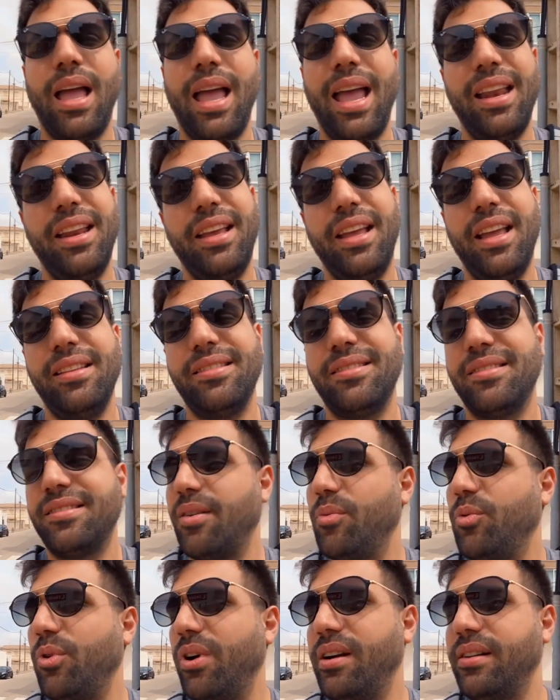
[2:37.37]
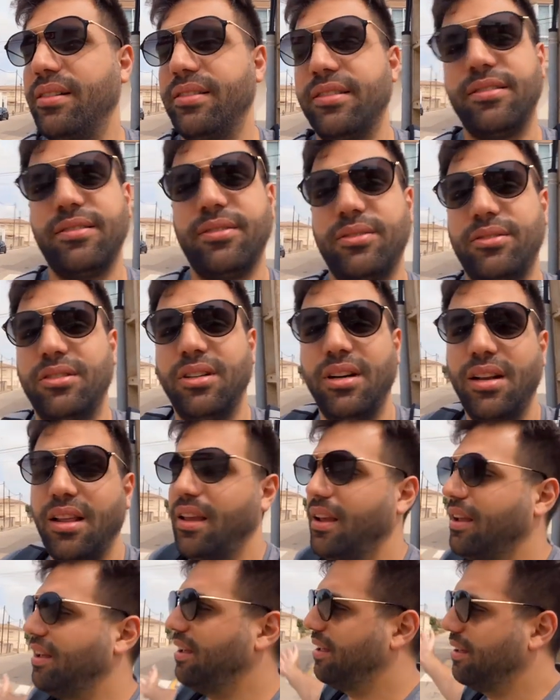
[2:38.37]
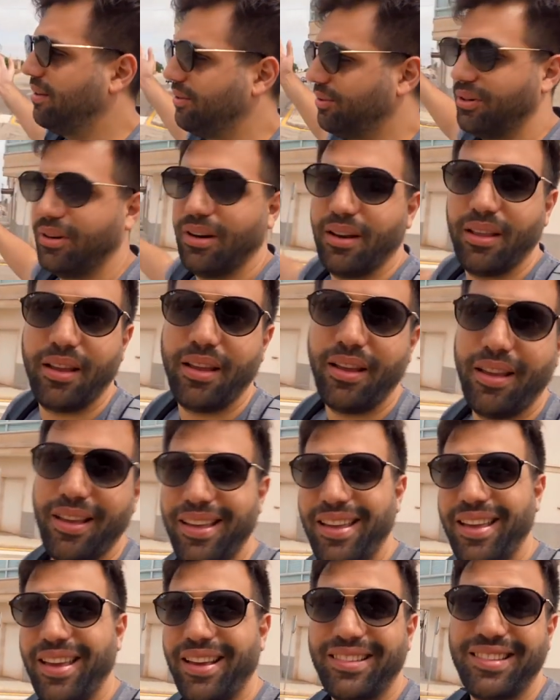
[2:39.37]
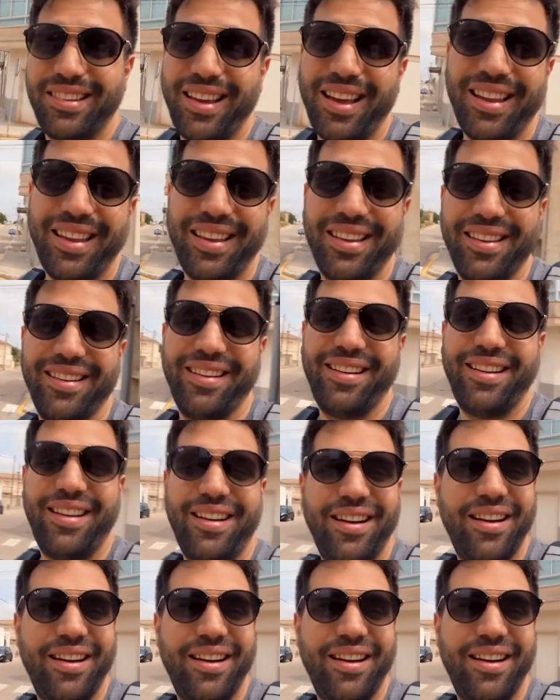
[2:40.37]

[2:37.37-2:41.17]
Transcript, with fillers: and again, somewhere else. Really, really exciting here.